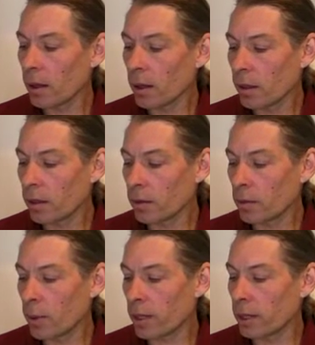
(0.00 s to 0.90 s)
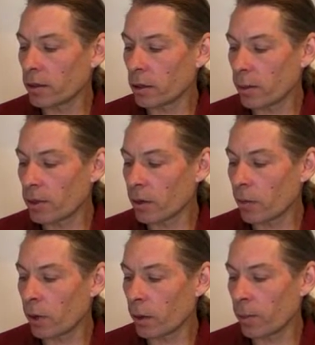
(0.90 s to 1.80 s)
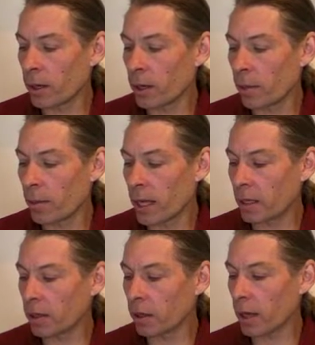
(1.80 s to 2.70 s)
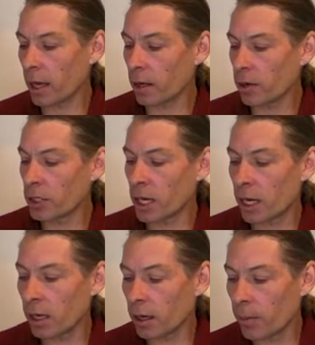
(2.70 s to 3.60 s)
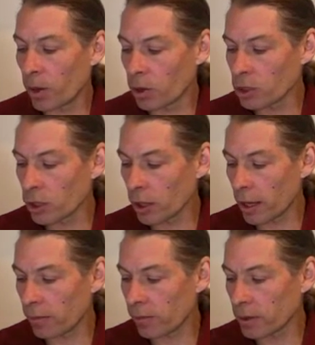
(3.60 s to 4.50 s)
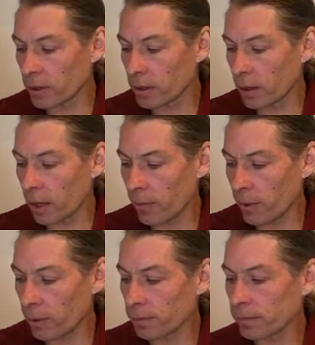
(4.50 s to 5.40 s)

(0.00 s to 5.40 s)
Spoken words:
This is what determines our well-being on a mental, energetic, emotional, and physical level.